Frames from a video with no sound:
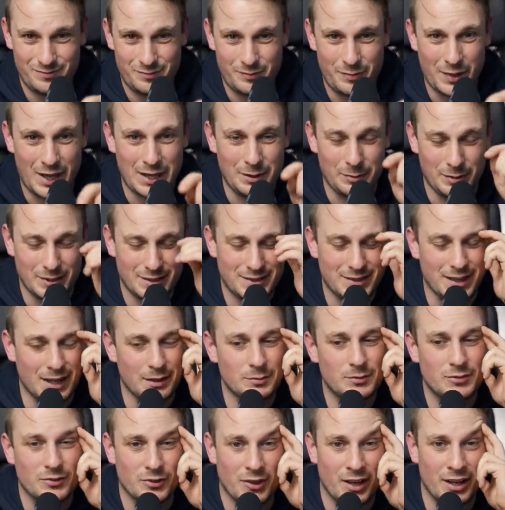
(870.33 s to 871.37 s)
baby
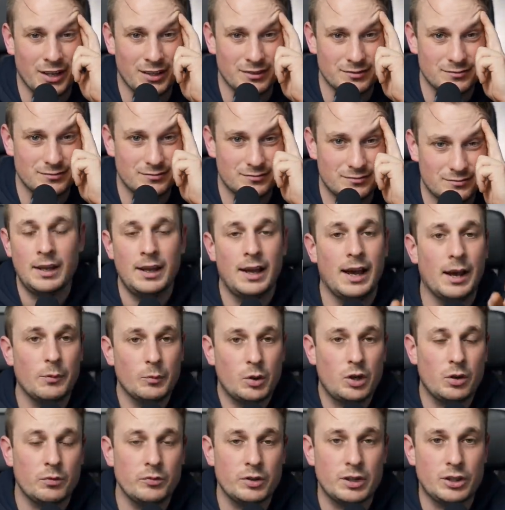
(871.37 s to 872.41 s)
steps, right? I'm
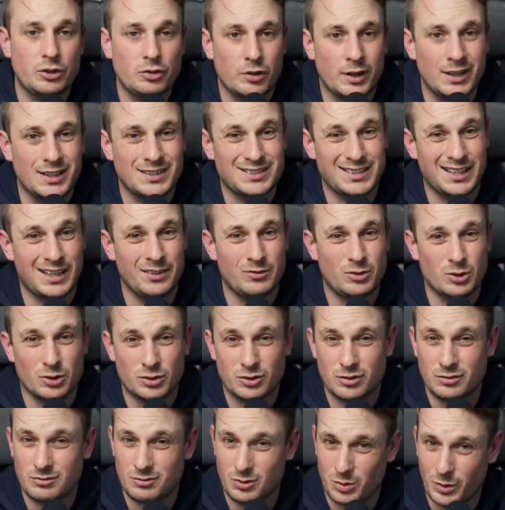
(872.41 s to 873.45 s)
currently trying to save
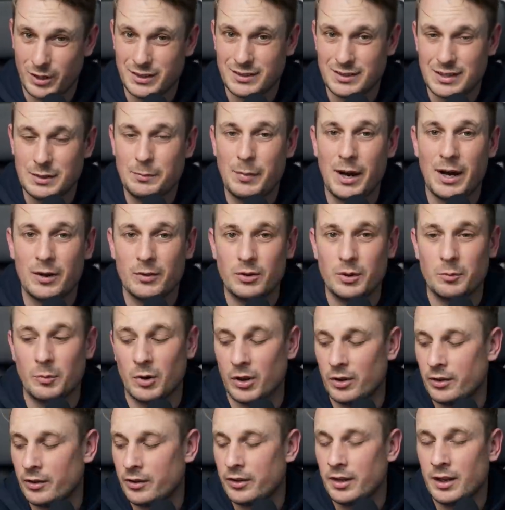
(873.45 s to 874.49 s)
just £20 a
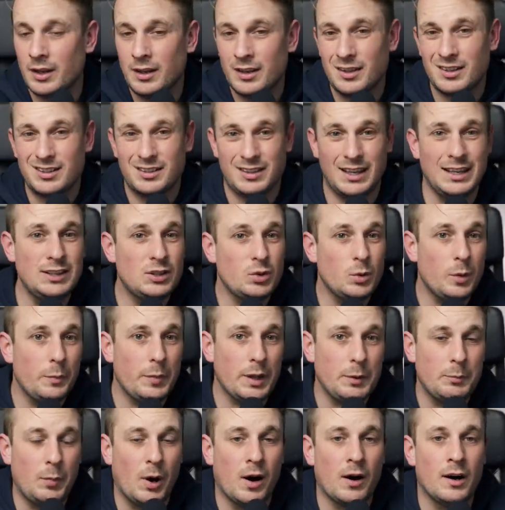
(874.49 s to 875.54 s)
month into a
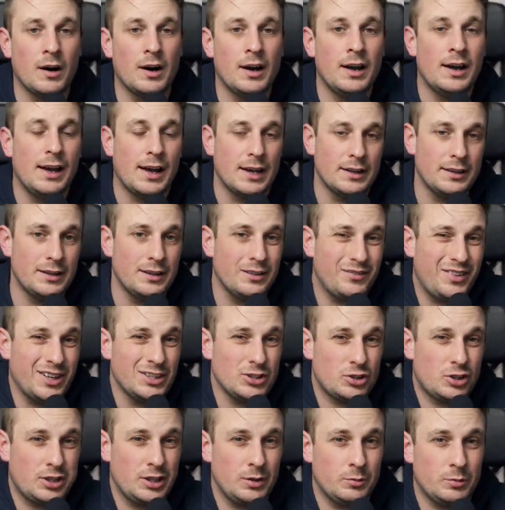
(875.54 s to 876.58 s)
big pot and then
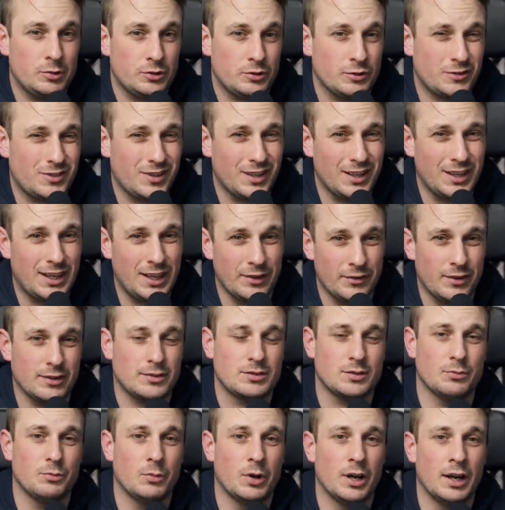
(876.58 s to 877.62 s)
eventually we're just going to give it
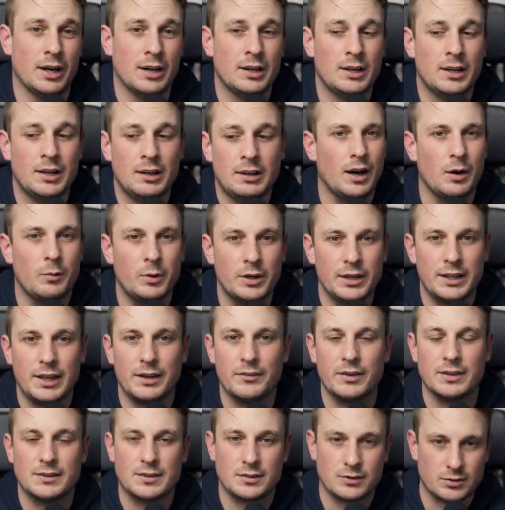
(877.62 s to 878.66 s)
somewhere. I want to
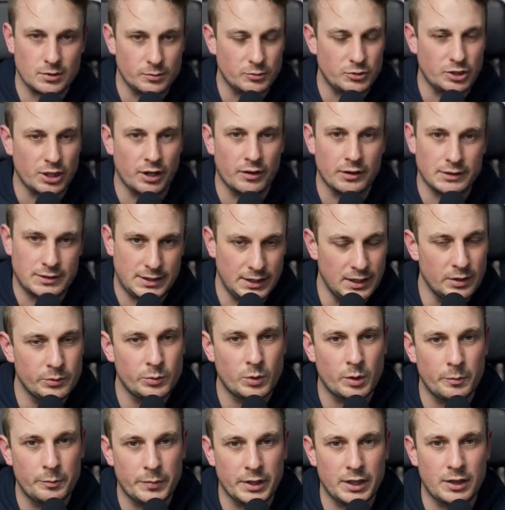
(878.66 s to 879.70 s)
give it to some charity in
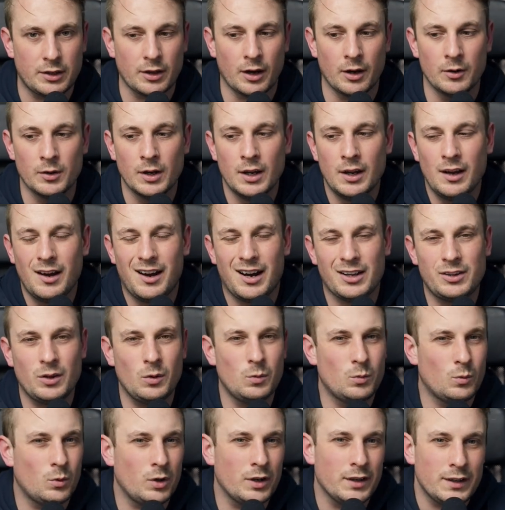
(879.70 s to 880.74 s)
one big go. I
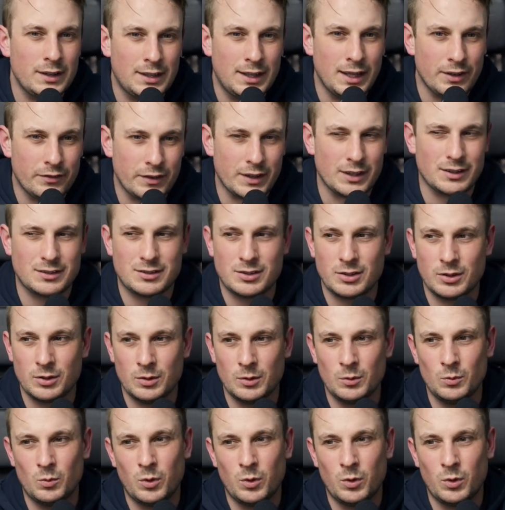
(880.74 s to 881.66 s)
don't want to give it to